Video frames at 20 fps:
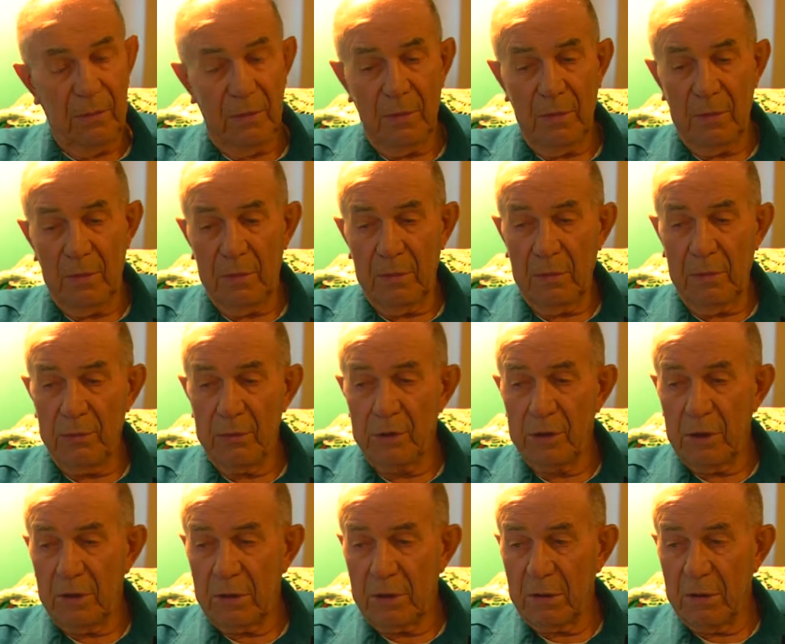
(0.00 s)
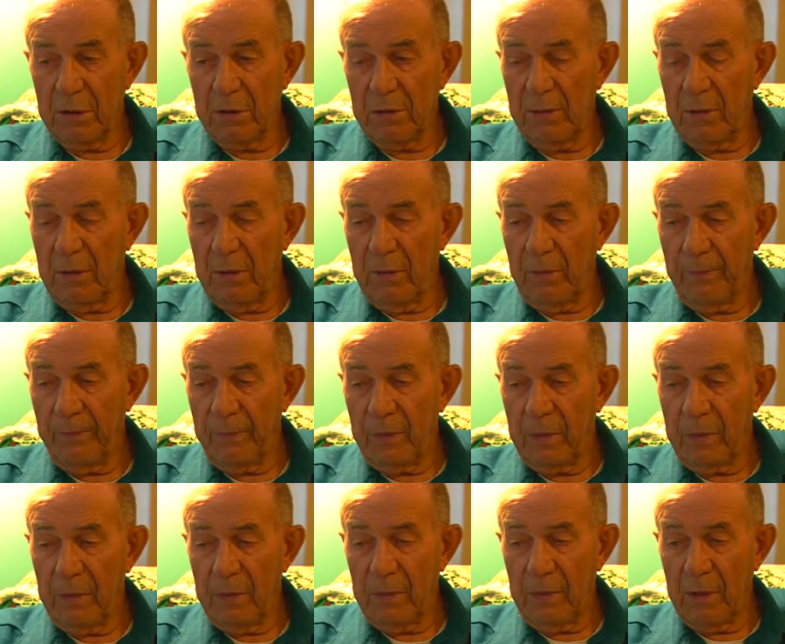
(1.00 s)
little chunk of
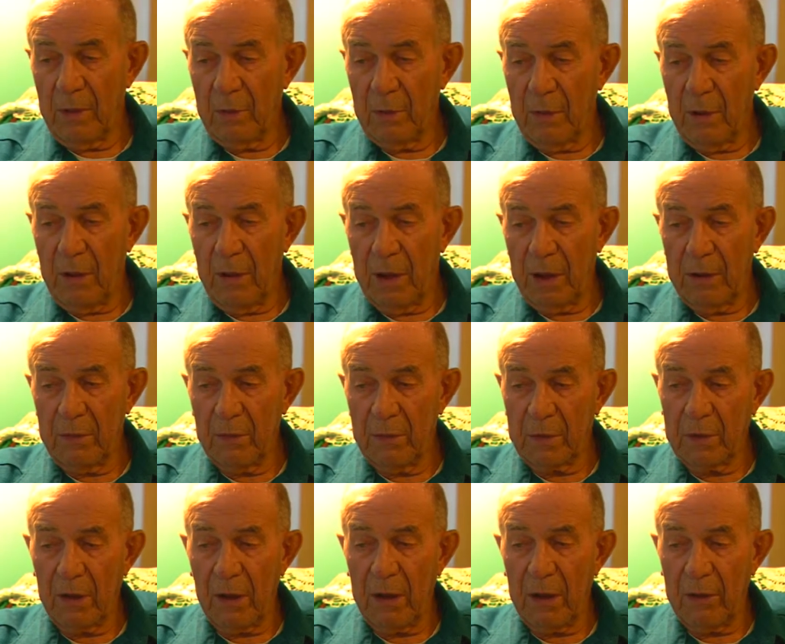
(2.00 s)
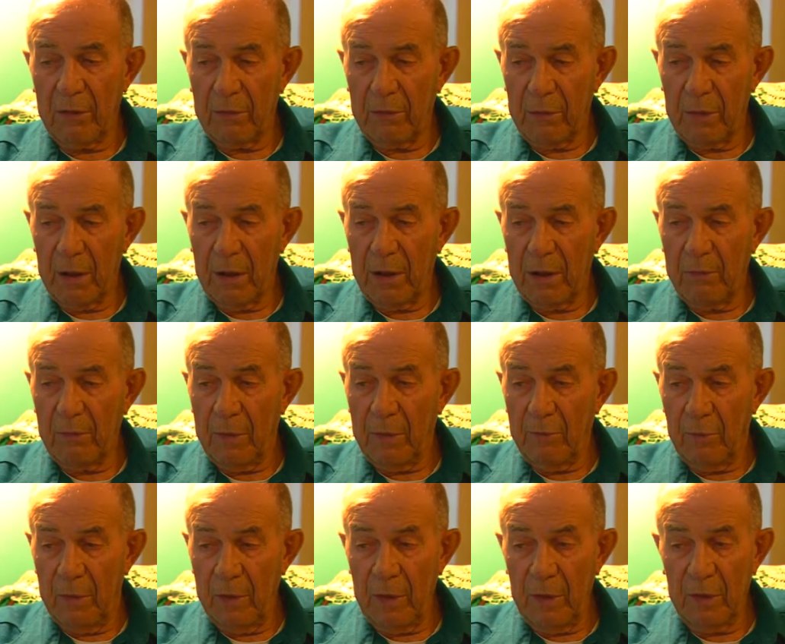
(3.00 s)
a rod. We call it a rod, but
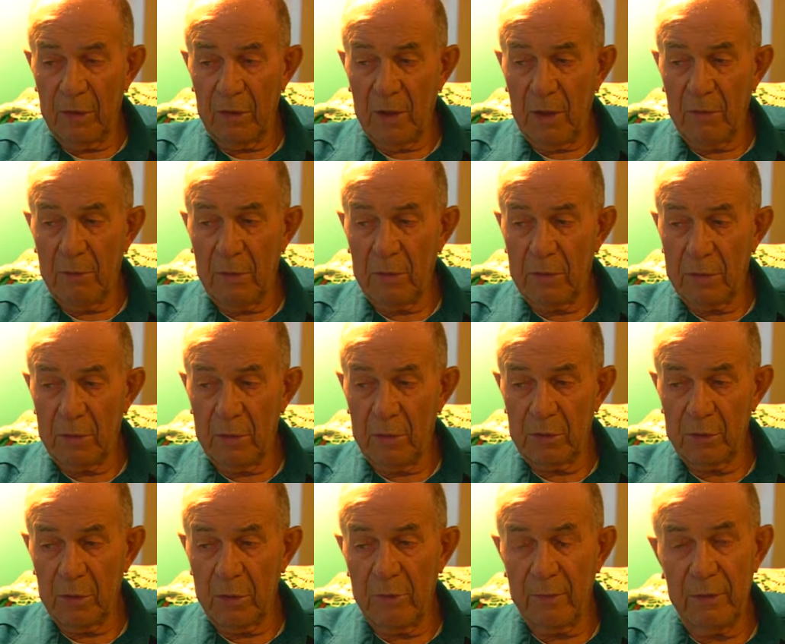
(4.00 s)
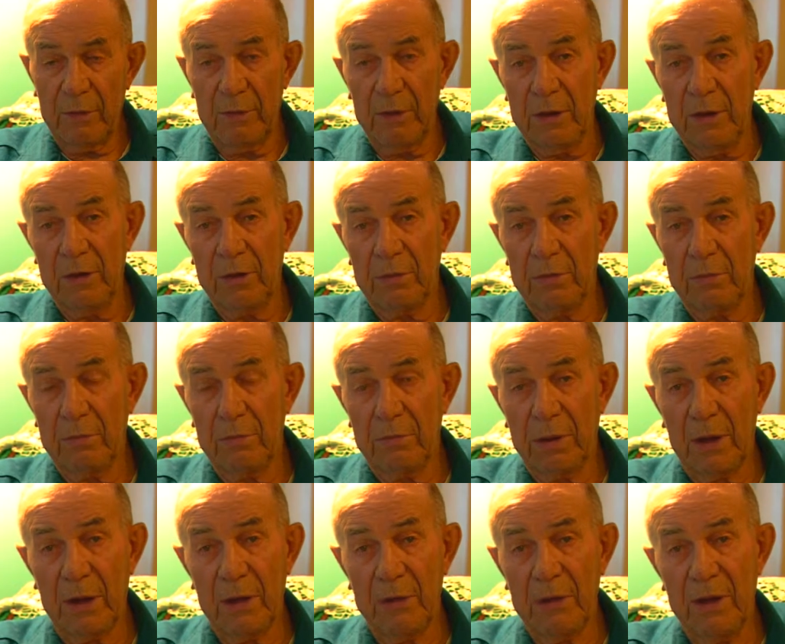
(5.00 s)
well, it was over an inch,
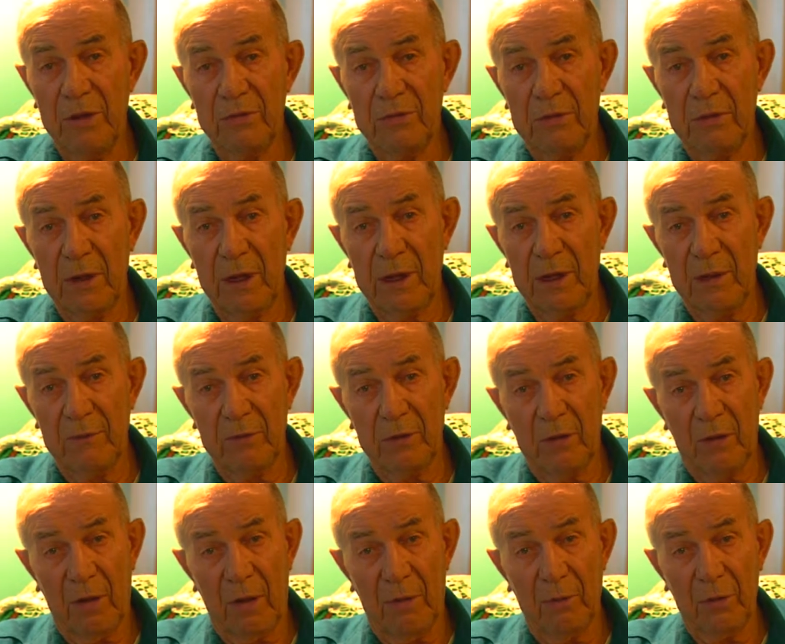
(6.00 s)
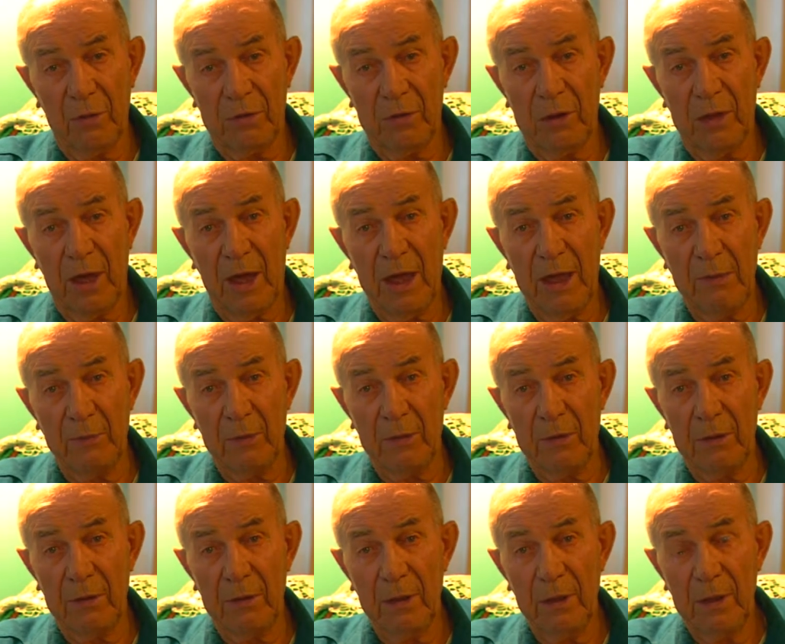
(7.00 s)
about an inch and a half to almost
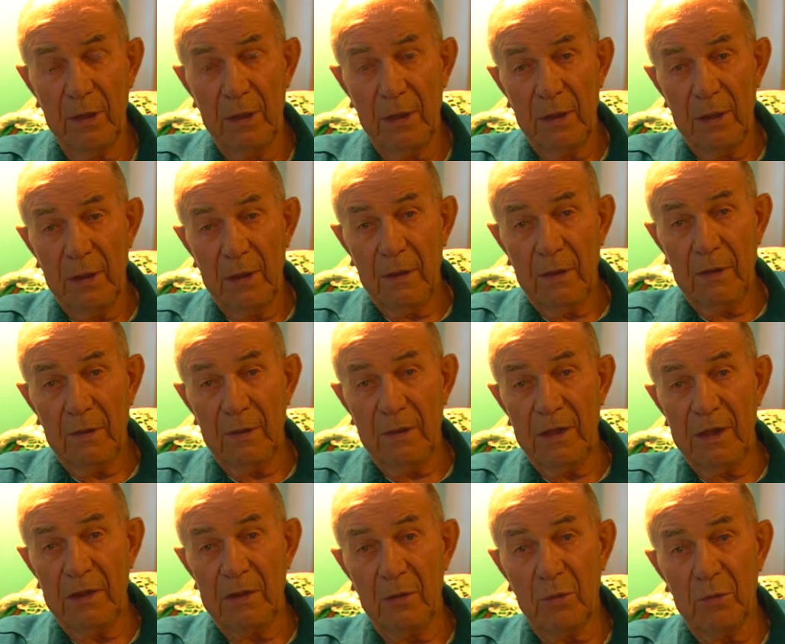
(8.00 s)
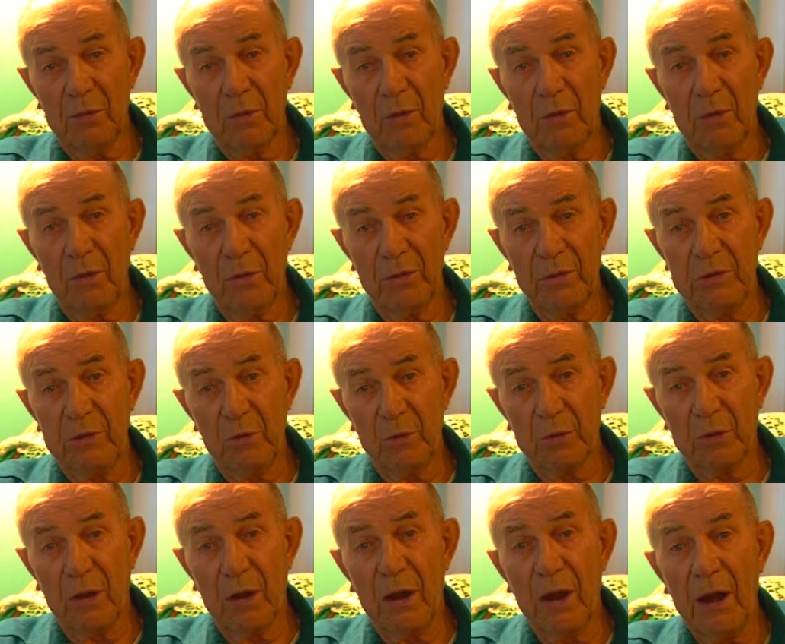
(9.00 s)
diameter. And then those holes in those
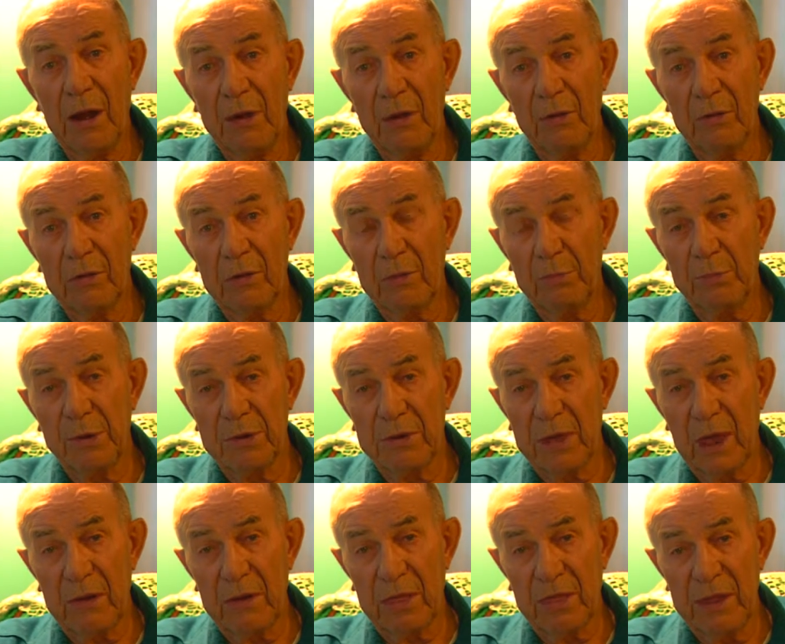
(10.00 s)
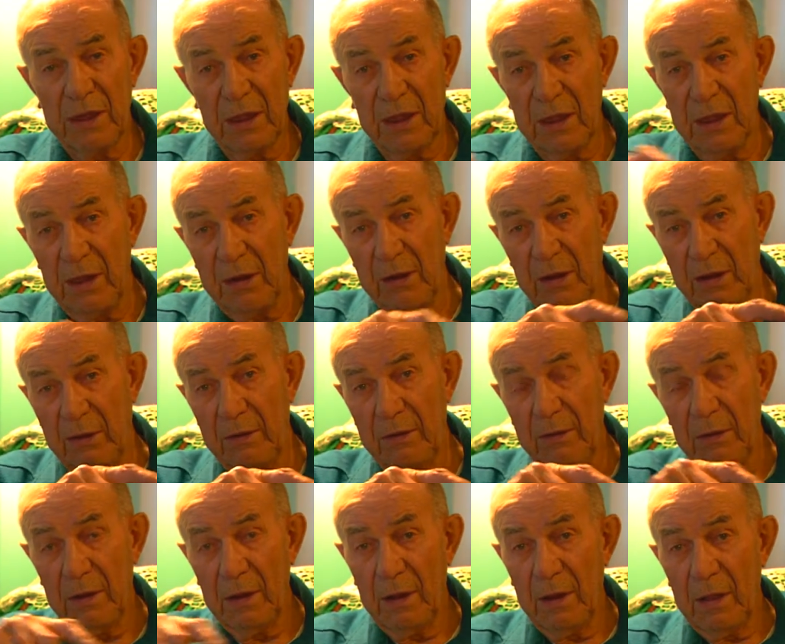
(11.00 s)
cars to put that thing in there
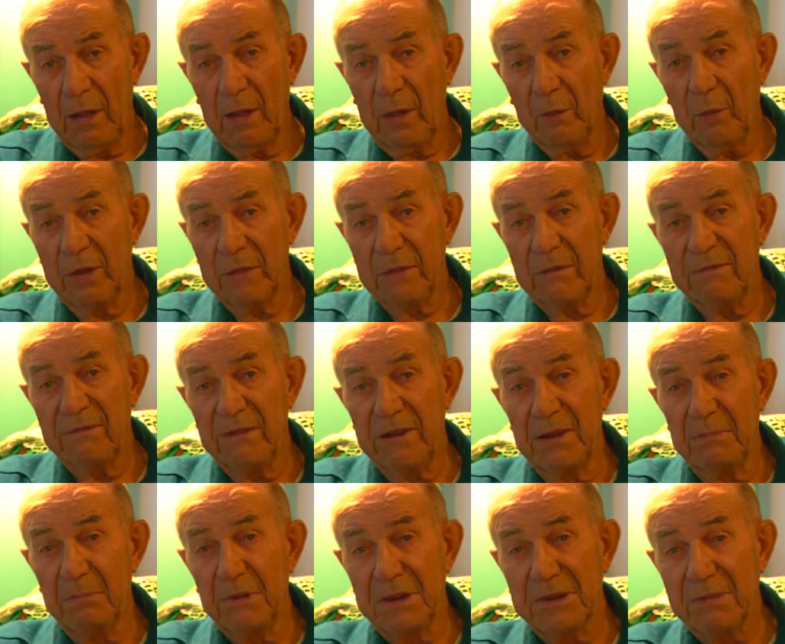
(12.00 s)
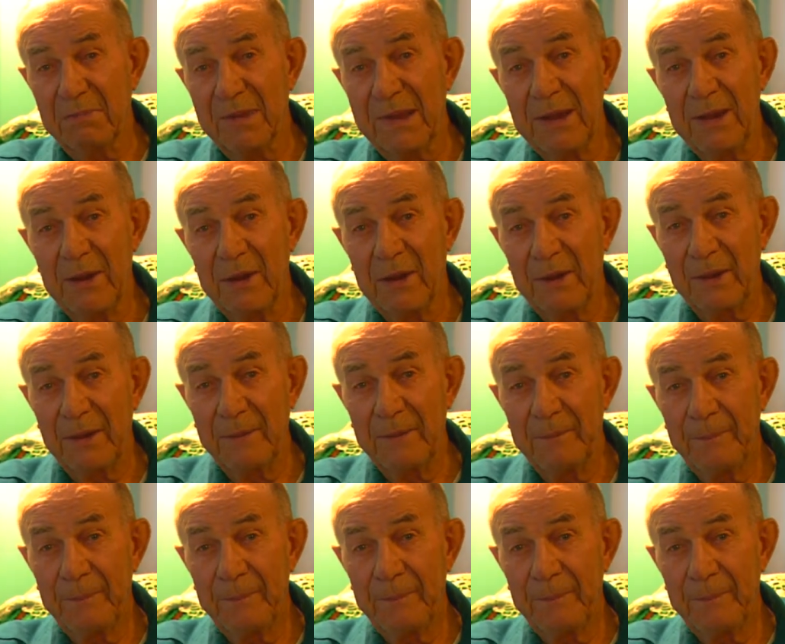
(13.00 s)
wasn't very much bigger.